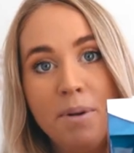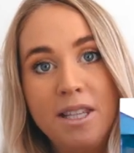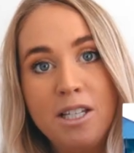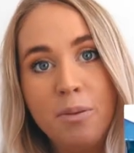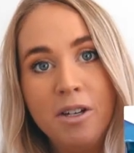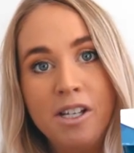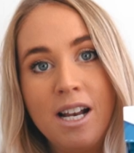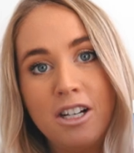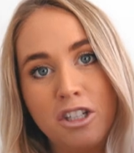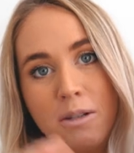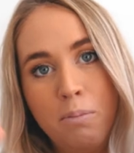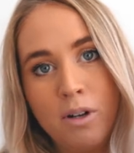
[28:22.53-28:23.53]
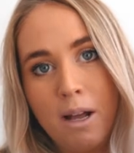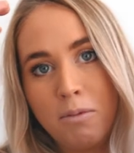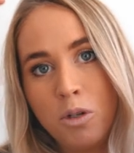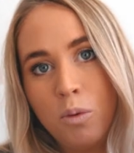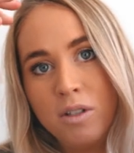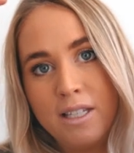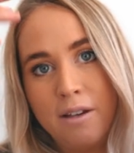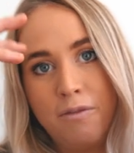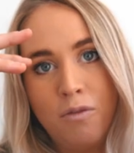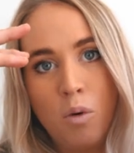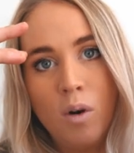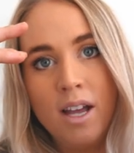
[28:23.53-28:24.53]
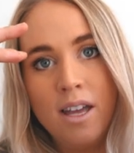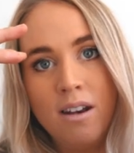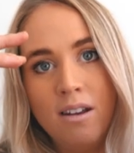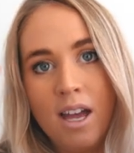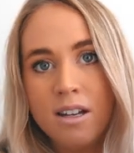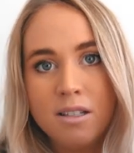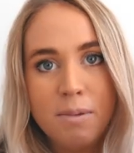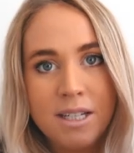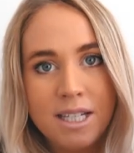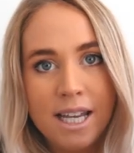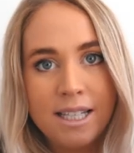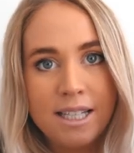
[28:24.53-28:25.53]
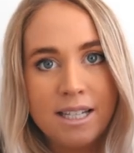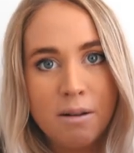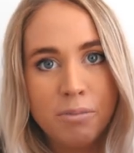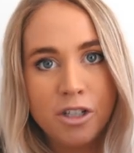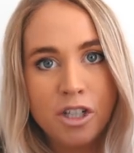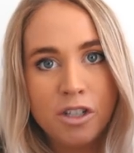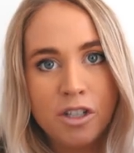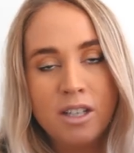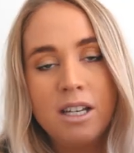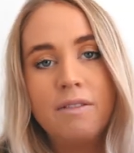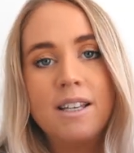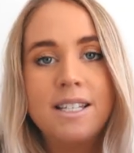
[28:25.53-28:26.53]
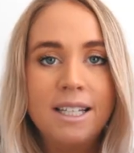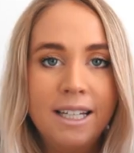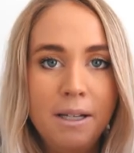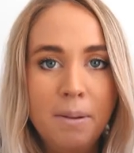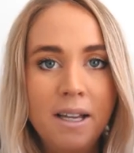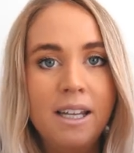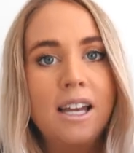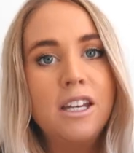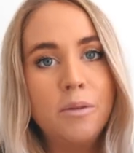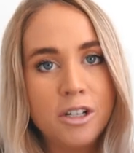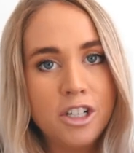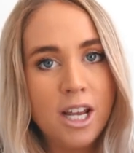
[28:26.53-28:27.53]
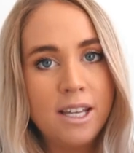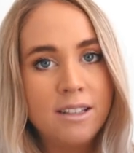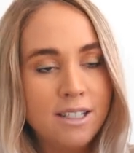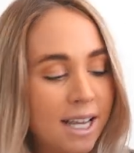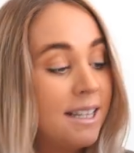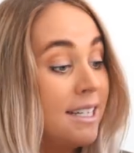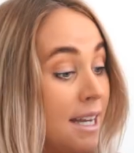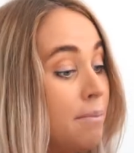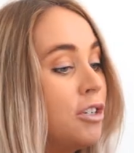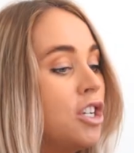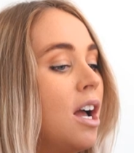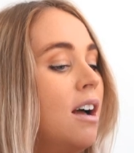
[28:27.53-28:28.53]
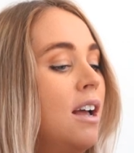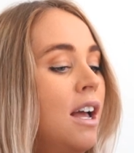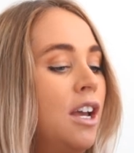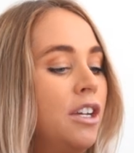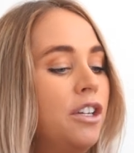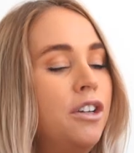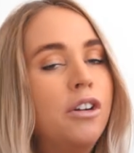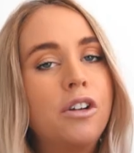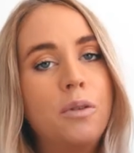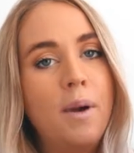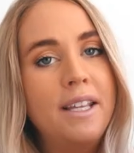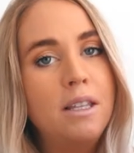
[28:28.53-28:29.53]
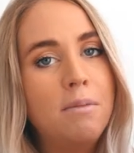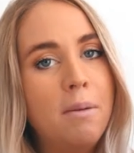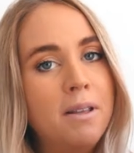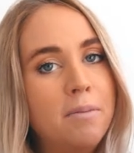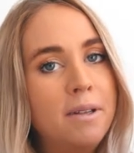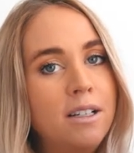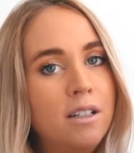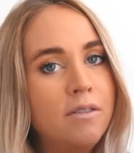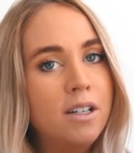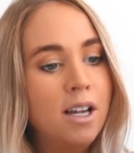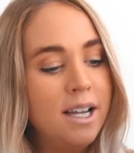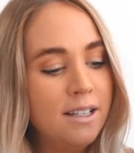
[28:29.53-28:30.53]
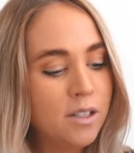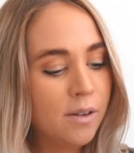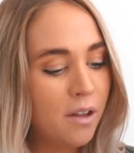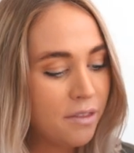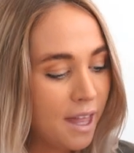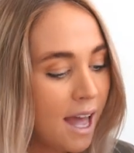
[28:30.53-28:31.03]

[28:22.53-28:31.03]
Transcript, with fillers: but this one you can actually put up towards their forehead and it's meant to take their temperature. So then if they're sleeping and you wanna take their temperature, you're not gonna wake them up in the middle of the night. So I got